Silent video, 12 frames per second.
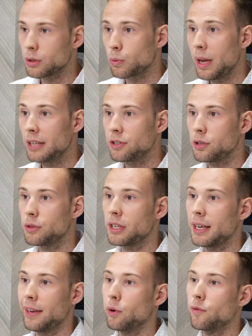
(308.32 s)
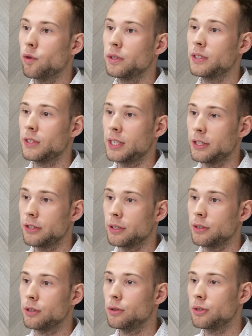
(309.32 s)
So as well as using your voice
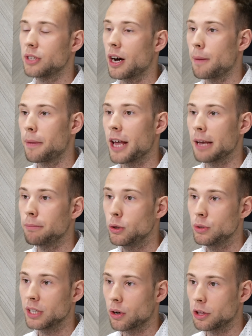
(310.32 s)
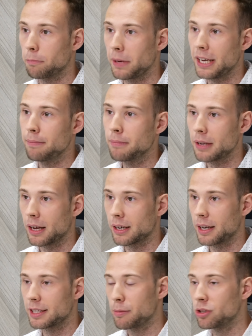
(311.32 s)
assistant to start playing music on the Beam,
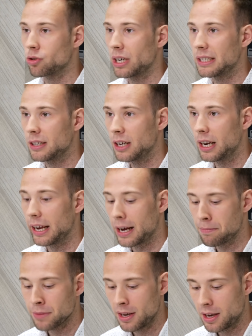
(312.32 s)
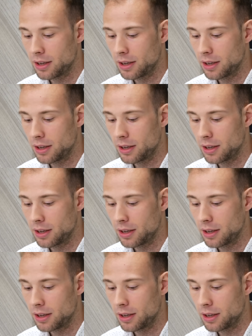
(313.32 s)
like I demonstrated earlier,